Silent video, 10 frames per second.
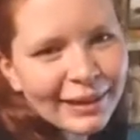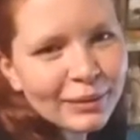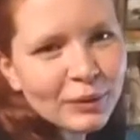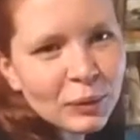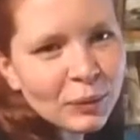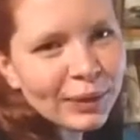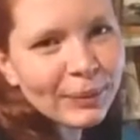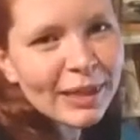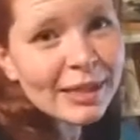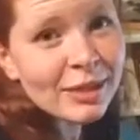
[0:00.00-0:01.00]
If you're one
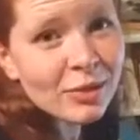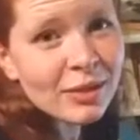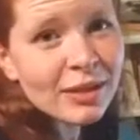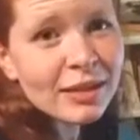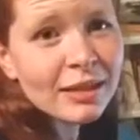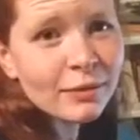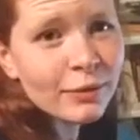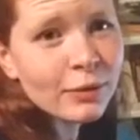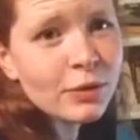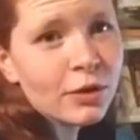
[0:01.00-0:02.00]
of my students in the
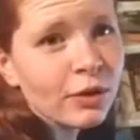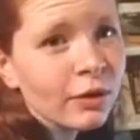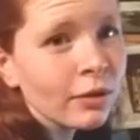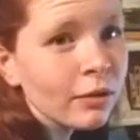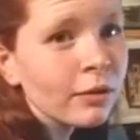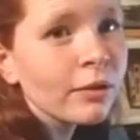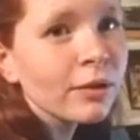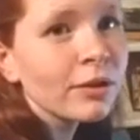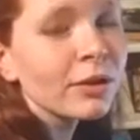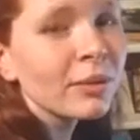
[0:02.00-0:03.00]
future,
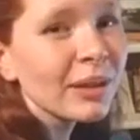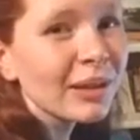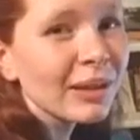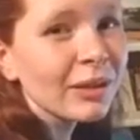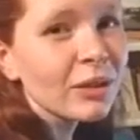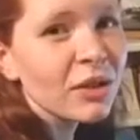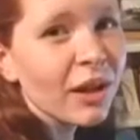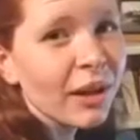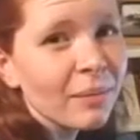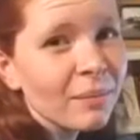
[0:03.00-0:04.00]
you're doing a good
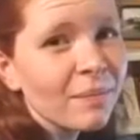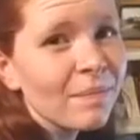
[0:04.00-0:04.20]
job.